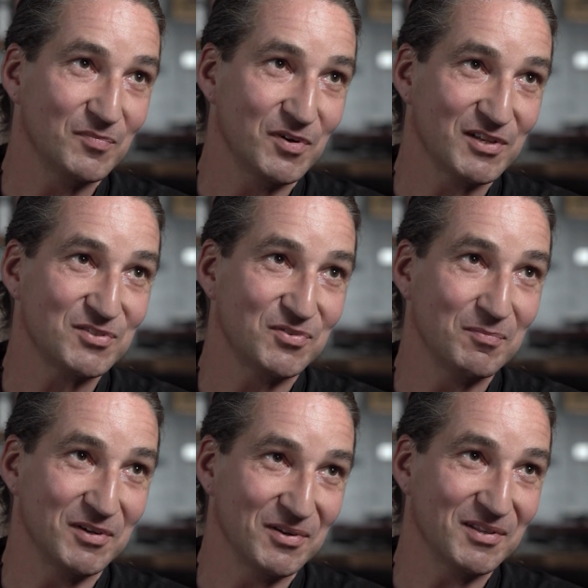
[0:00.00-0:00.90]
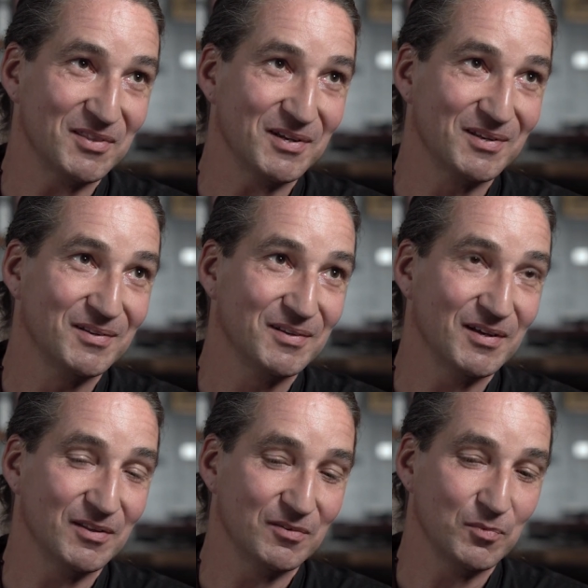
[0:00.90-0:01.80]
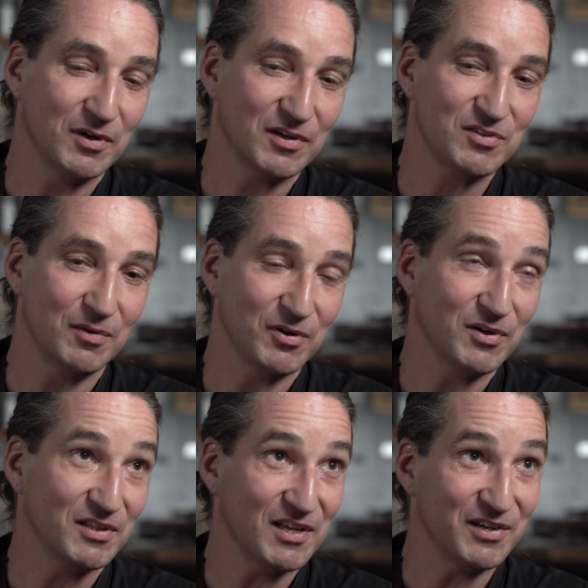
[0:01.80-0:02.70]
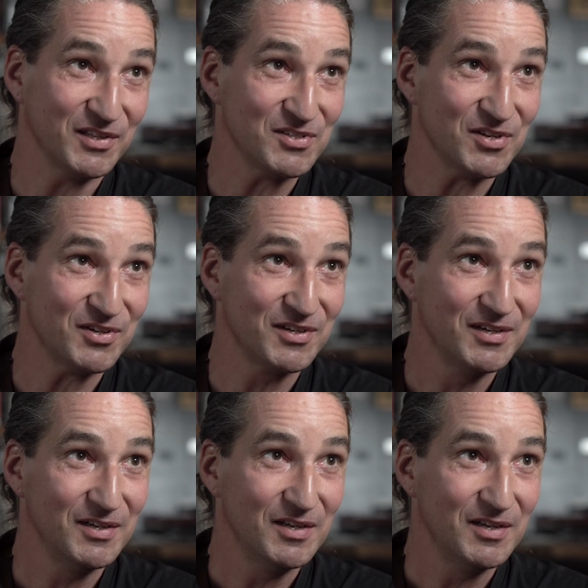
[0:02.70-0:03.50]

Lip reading: we're extremely good at that, and we're extremely good at killing each other.